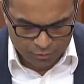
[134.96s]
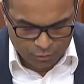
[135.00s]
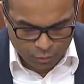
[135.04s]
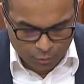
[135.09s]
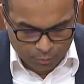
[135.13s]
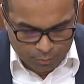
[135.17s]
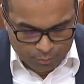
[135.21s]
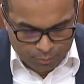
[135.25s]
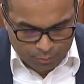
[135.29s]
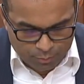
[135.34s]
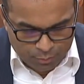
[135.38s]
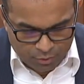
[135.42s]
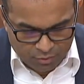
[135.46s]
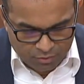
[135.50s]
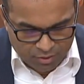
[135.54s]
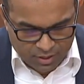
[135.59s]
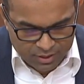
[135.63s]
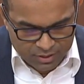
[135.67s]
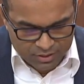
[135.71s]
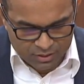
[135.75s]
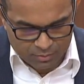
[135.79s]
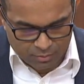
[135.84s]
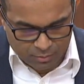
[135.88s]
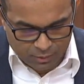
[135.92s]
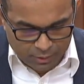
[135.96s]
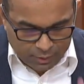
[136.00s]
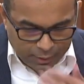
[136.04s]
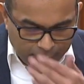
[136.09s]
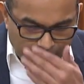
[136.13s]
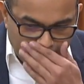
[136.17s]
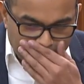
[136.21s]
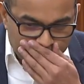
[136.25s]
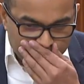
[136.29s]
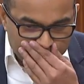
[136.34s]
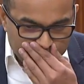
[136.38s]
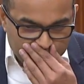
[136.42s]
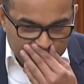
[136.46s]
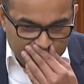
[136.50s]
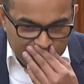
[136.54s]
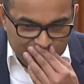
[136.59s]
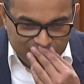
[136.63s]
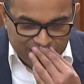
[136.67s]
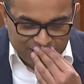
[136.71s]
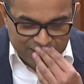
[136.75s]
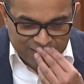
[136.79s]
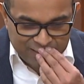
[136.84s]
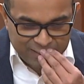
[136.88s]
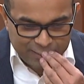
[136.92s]
for providing some
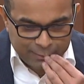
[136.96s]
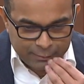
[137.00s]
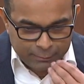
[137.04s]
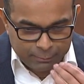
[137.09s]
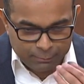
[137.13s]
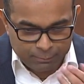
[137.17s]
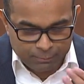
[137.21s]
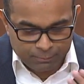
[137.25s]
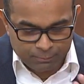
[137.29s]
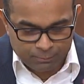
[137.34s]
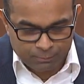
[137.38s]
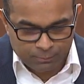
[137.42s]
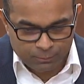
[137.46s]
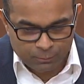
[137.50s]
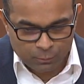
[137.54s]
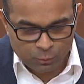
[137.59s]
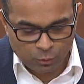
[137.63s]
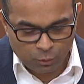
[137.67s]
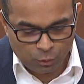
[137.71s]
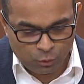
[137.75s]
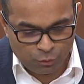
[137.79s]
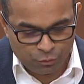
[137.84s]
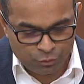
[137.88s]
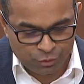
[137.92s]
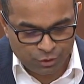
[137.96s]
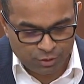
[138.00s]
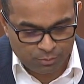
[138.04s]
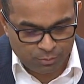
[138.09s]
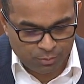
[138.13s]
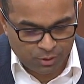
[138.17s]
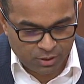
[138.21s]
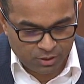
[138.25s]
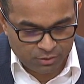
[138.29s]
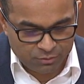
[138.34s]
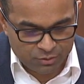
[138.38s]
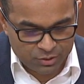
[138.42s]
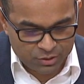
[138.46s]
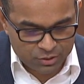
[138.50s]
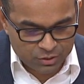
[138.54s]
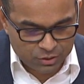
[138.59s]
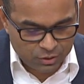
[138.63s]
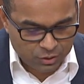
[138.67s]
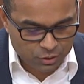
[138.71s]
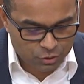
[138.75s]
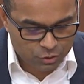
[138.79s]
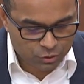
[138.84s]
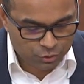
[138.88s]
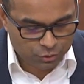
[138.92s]
clarity over and above his
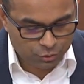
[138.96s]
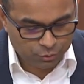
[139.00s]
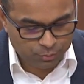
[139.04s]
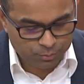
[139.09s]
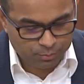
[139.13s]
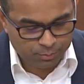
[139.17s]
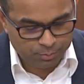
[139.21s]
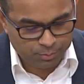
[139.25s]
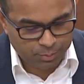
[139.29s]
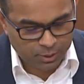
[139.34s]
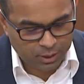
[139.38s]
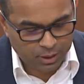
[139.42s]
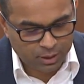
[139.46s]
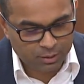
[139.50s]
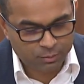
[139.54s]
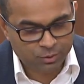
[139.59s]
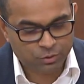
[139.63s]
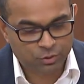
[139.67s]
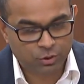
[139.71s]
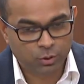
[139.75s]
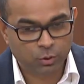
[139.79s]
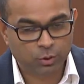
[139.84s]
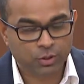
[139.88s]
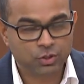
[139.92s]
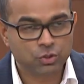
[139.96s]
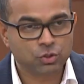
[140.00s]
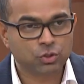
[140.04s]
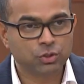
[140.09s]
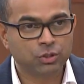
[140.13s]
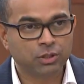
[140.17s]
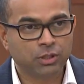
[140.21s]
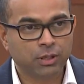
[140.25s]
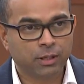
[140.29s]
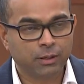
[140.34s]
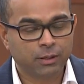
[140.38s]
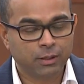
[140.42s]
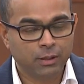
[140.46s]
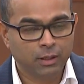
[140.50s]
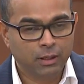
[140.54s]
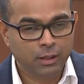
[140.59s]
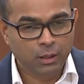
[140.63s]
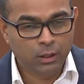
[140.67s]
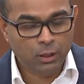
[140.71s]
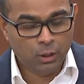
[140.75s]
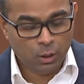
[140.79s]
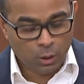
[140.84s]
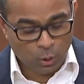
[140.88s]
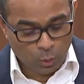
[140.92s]
initial parliamentary question, that
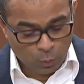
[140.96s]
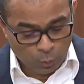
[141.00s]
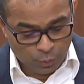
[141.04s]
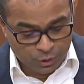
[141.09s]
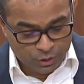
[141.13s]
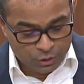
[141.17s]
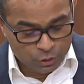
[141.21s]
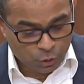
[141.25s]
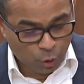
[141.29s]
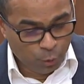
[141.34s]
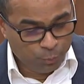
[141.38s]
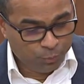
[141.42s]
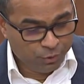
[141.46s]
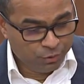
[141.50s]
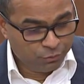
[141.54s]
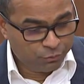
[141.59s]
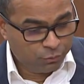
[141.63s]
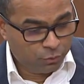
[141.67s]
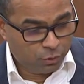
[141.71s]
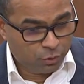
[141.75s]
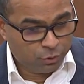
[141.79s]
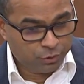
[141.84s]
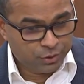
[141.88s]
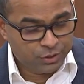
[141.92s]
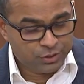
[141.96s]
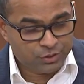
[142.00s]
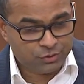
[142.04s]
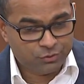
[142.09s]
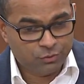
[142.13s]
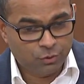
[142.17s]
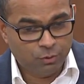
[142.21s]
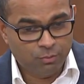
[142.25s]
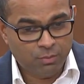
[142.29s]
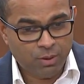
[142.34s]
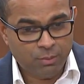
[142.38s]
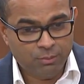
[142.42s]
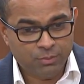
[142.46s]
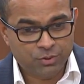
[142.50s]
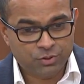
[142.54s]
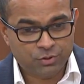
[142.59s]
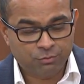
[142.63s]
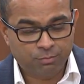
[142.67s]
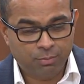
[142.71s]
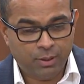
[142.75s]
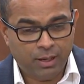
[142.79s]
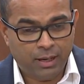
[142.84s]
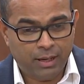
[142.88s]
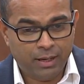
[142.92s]
what he's hoping for is for members
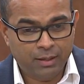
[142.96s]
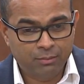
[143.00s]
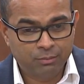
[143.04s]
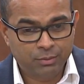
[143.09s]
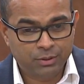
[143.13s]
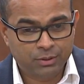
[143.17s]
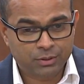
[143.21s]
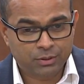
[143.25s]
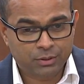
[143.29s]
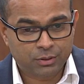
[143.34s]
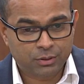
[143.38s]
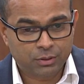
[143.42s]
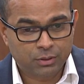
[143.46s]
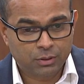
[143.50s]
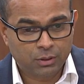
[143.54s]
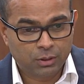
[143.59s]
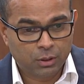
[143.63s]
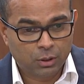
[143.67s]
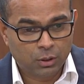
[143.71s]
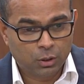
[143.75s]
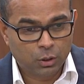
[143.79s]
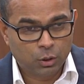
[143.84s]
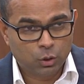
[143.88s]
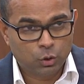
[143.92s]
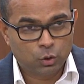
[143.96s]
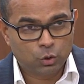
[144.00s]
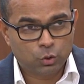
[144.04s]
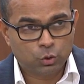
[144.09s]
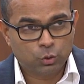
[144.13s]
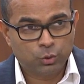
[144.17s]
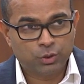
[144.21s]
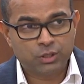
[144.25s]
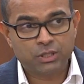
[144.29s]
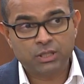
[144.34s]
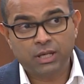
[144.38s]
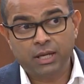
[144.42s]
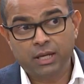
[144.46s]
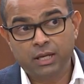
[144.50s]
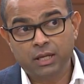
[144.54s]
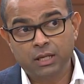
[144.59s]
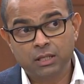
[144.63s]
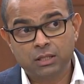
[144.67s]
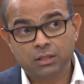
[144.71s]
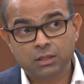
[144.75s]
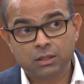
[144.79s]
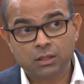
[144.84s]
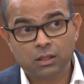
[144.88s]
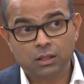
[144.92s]
of parliament to
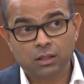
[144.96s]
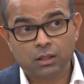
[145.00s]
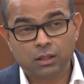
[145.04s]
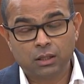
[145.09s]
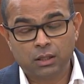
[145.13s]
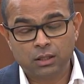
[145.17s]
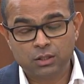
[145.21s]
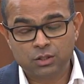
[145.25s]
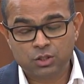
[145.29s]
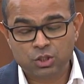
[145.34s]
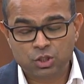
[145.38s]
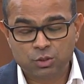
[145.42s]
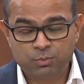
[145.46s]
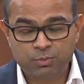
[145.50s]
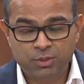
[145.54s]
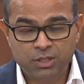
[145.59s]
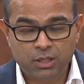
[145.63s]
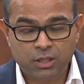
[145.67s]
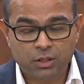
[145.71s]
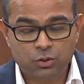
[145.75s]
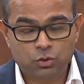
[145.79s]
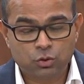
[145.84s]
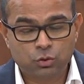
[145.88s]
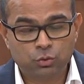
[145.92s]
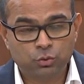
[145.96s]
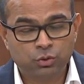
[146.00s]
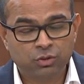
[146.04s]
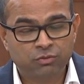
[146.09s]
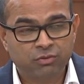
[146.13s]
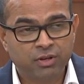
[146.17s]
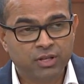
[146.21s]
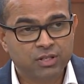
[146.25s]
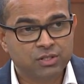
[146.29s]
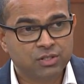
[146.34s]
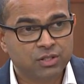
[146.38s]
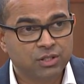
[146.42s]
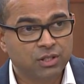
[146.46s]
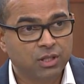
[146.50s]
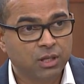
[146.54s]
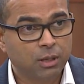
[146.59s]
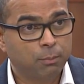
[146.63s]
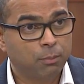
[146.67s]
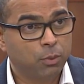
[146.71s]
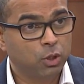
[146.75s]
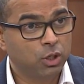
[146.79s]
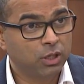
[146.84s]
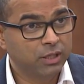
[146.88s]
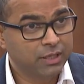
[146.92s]
attend and speak at school events in their
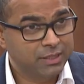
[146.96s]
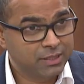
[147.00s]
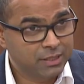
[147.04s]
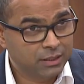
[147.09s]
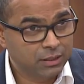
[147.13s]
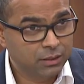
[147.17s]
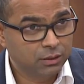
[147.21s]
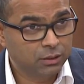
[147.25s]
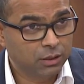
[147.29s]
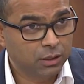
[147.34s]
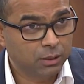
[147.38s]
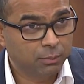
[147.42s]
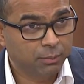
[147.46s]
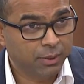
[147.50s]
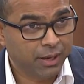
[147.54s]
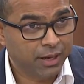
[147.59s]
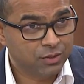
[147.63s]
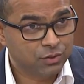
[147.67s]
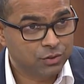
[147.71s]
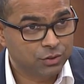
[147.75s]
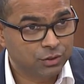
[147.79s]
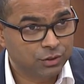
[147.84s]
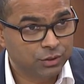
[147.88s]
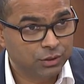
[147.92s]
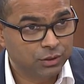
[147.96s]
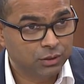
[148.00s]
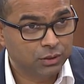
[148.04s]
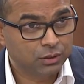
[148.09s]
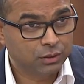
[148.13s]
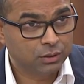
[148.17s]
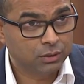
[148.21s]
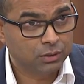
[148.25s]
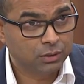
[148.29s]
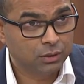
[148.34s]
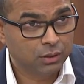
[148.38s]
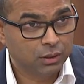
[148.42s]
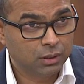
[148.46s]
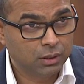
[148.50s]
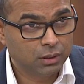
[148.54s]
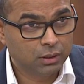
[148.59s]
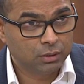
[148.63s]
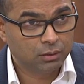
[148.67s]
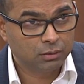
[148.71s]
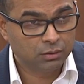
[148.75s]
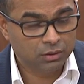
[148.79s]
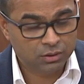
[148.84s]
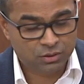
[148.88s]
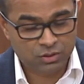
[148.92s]
political capacity.
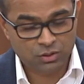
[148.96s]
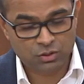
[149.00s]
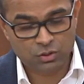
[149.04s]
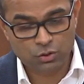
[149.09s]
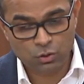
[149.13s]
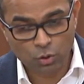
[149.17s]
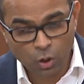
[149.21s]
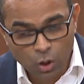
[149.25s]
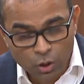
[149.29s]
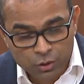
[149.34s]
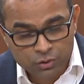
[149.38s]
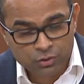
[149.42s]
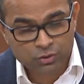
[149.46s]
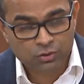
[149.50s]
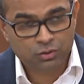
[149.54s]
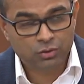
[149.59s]
This is not